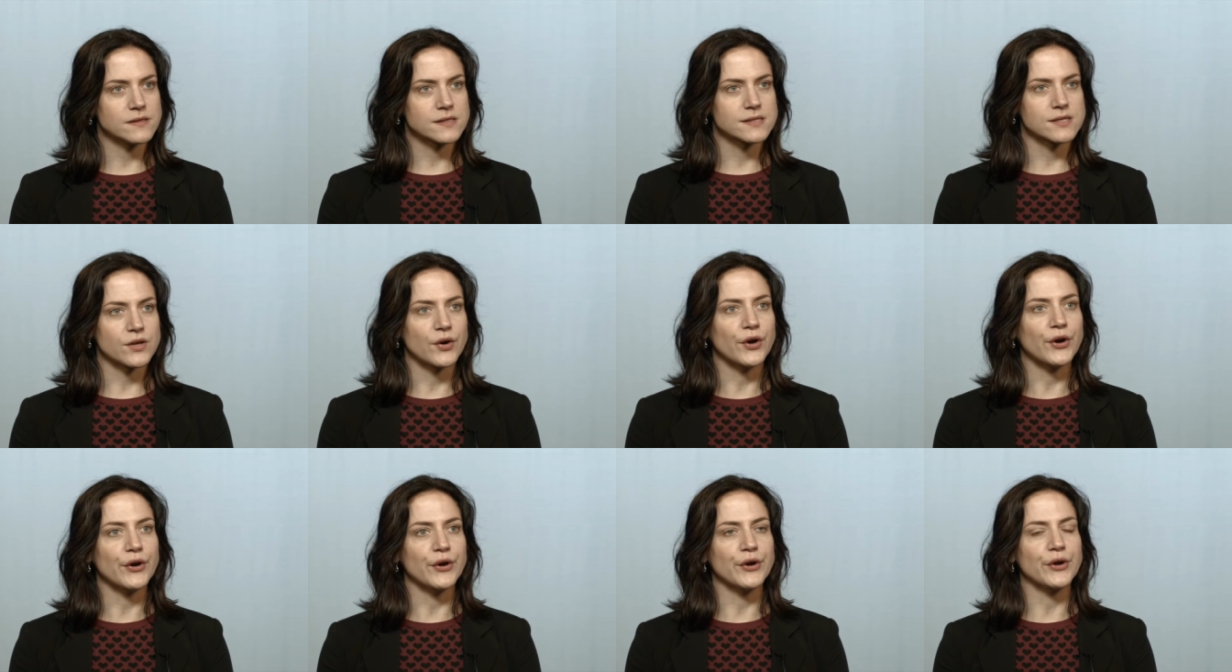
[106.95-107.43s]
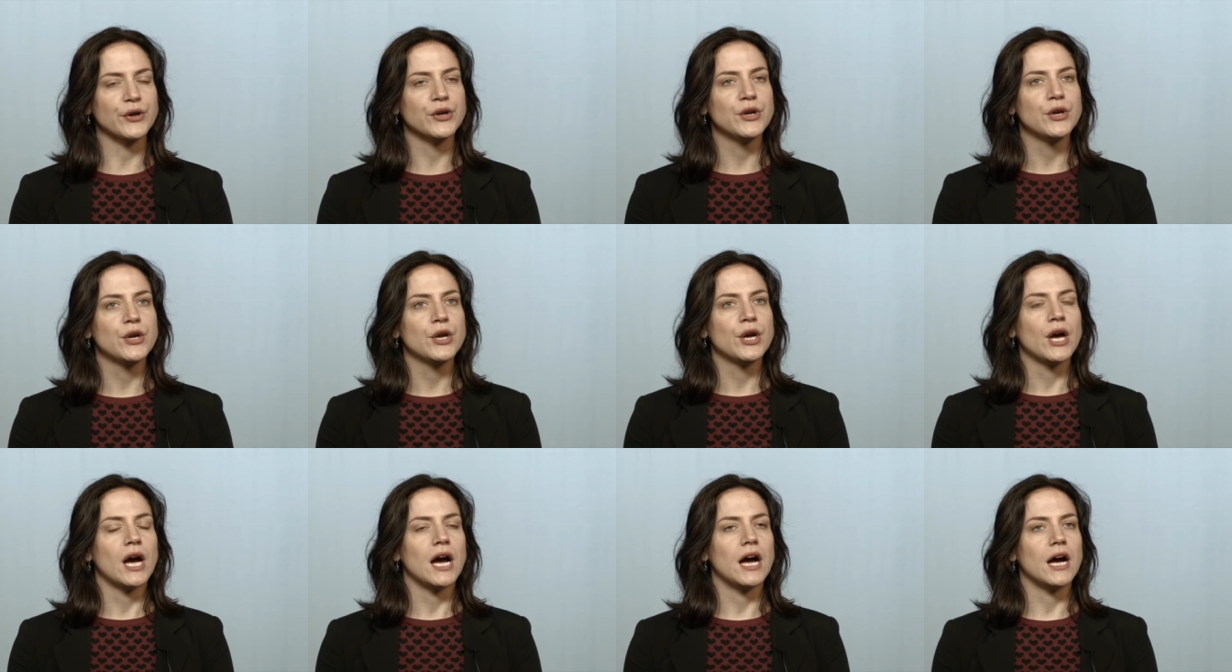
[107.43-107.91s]
So
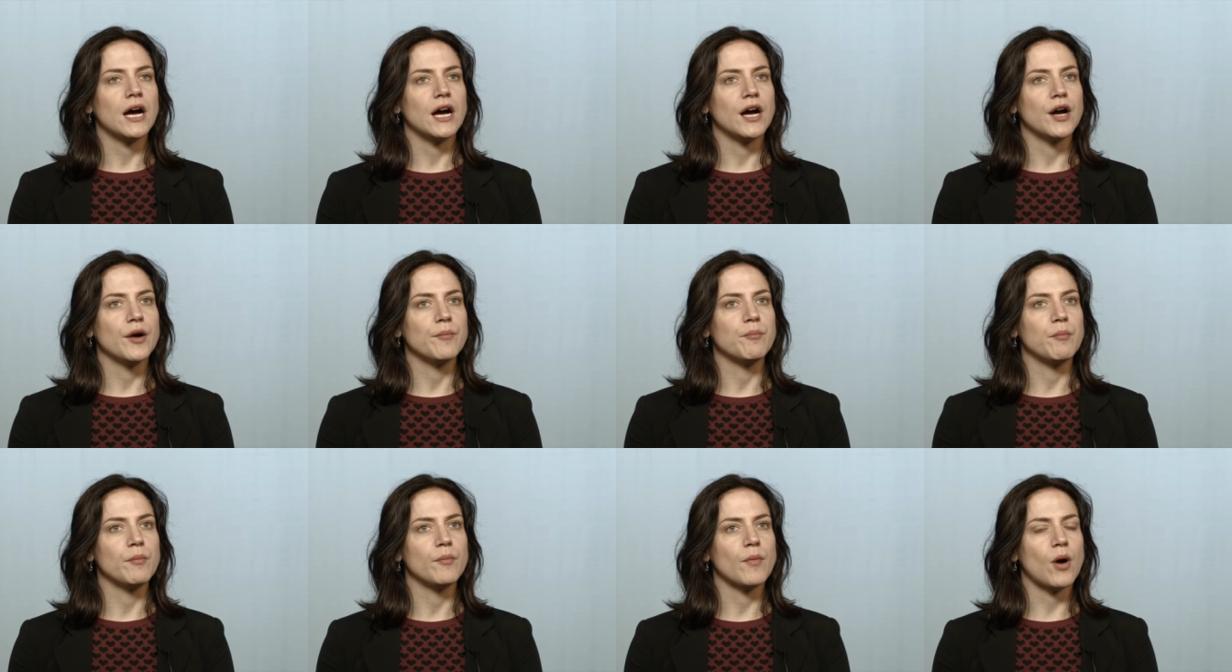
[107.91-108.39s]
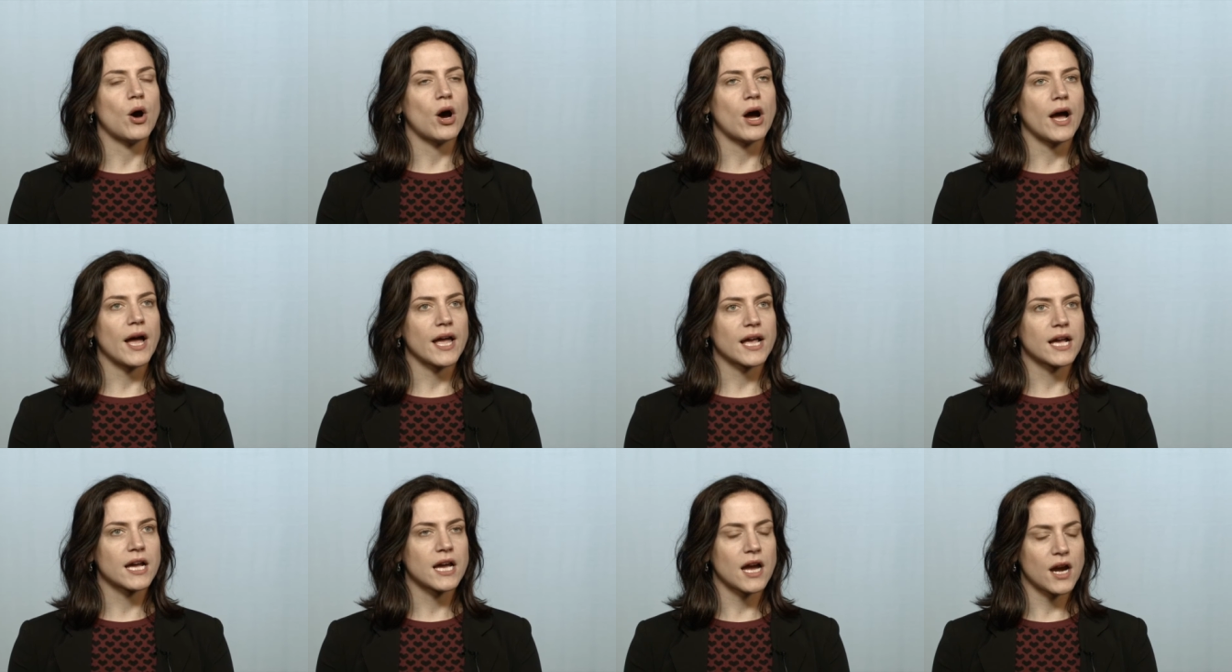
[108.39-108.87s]
um,
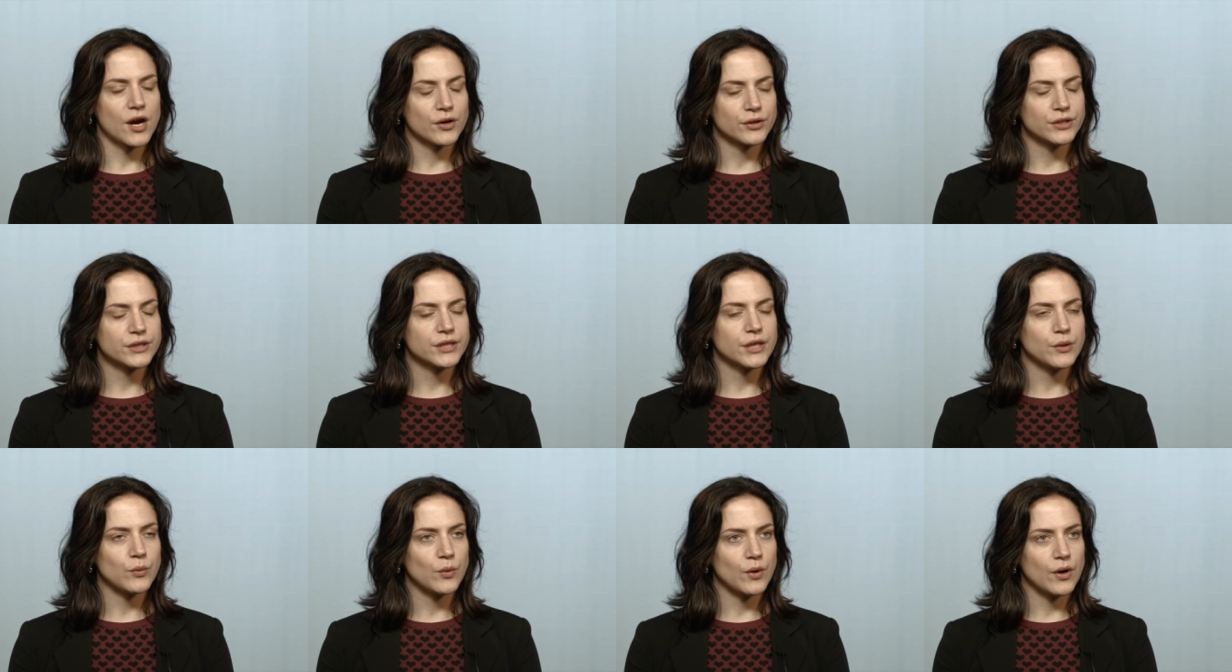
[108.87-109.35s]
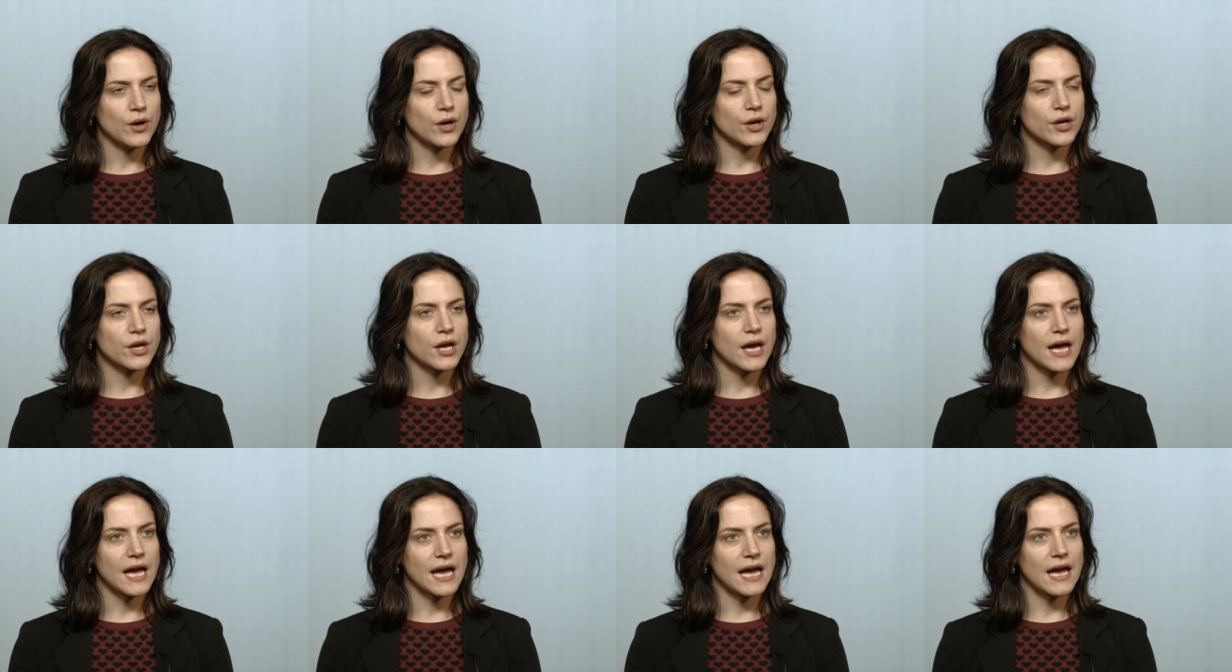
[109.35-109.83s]
I currently
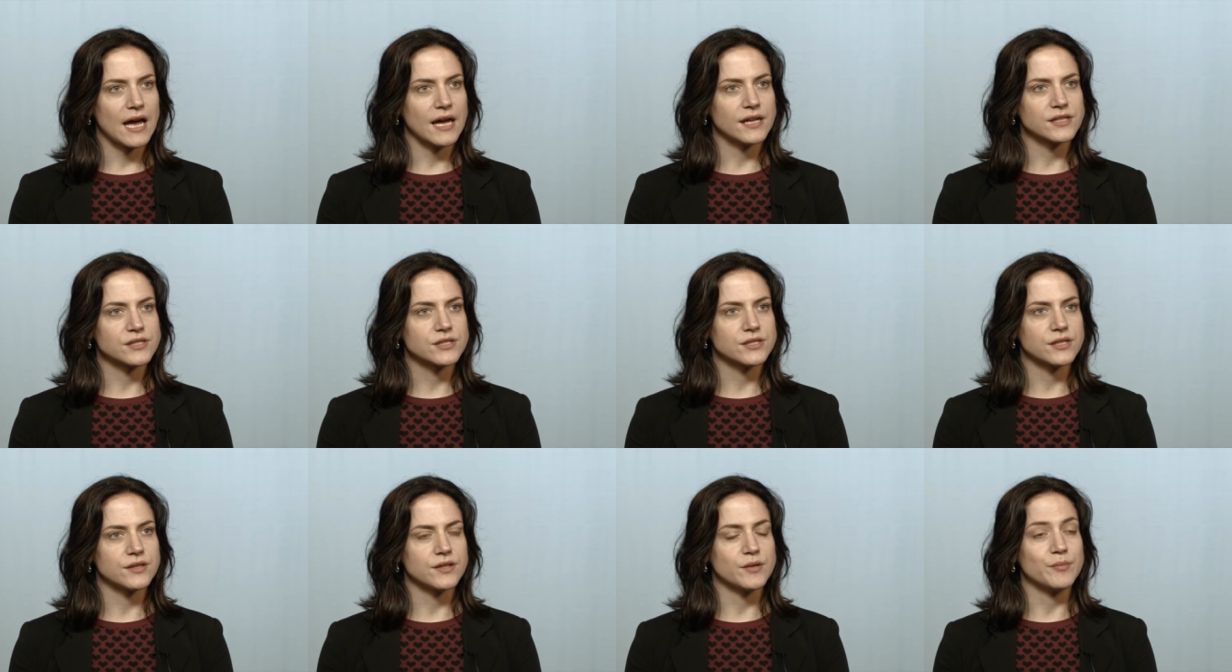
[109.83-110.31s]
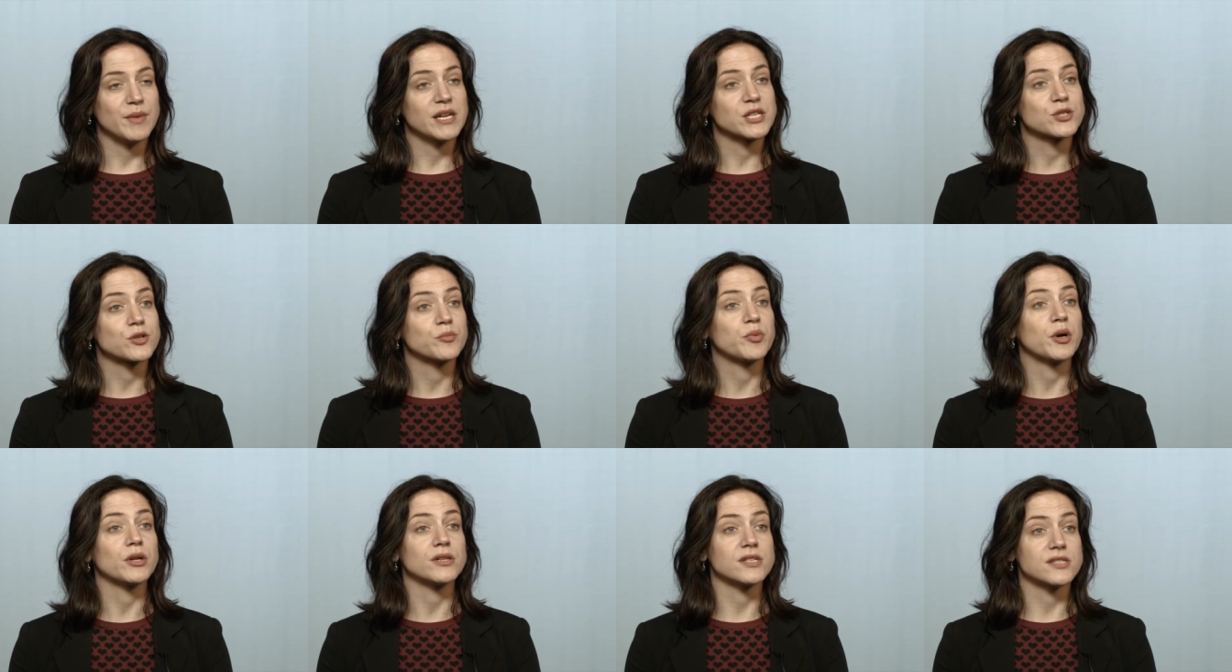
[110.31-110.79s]
work at the
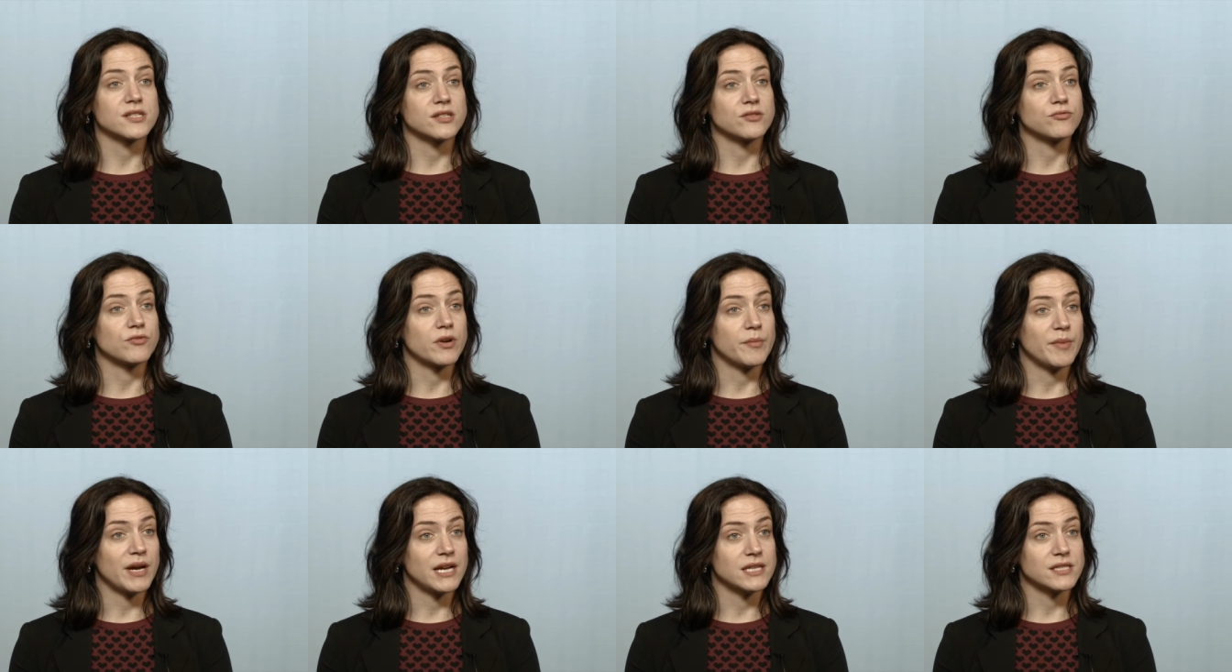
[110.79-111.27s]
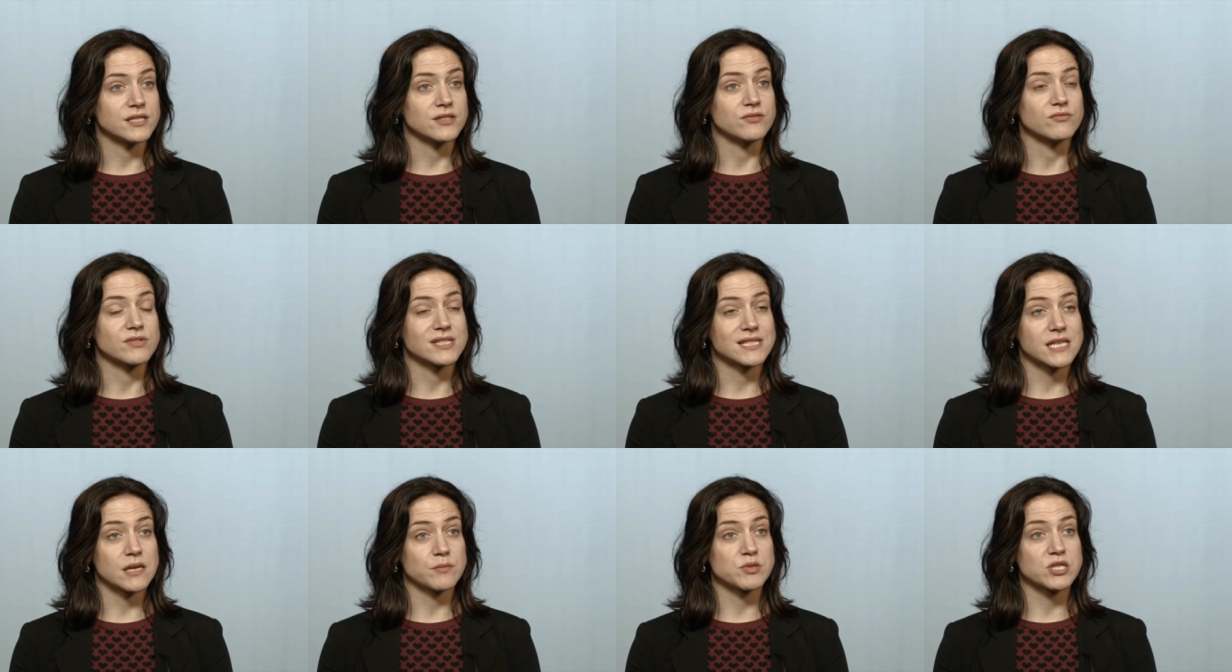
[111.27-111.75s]
Metropolitan Remand and
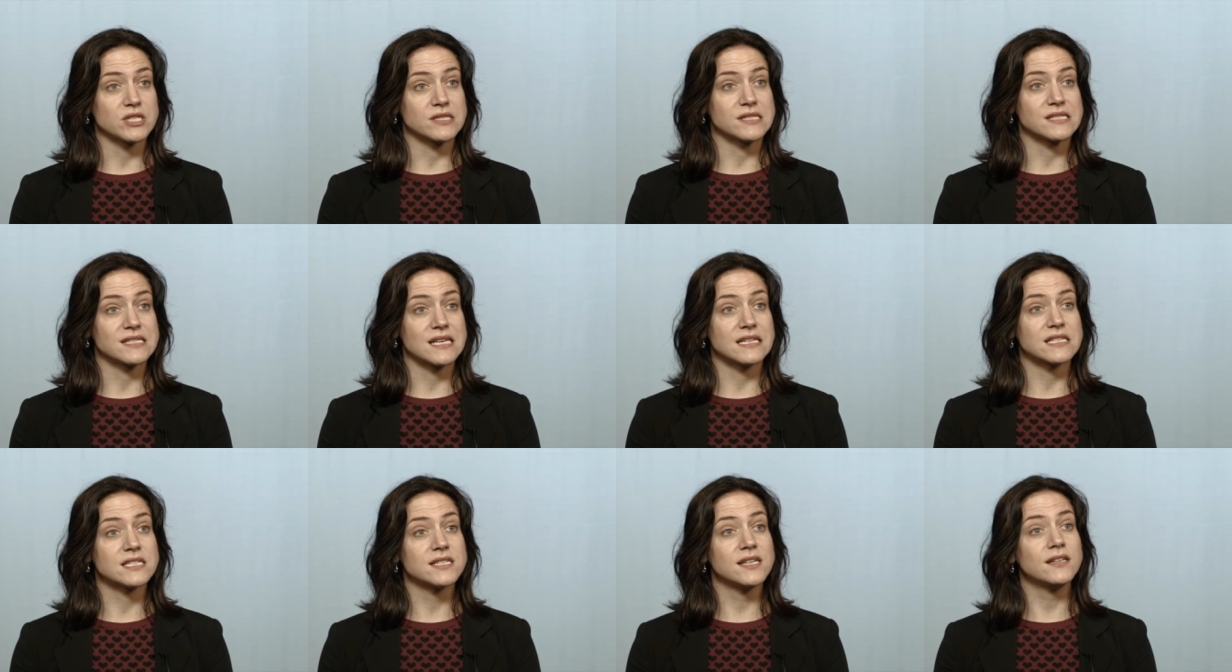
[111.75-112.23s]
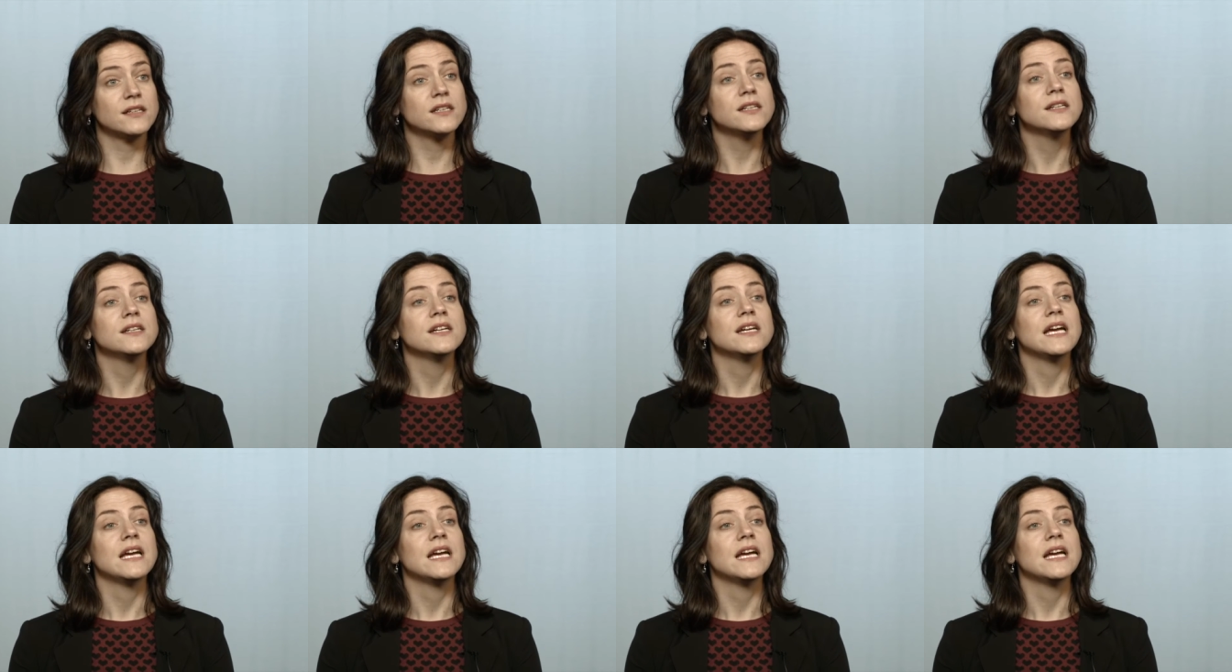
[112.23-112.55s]
Reception Centre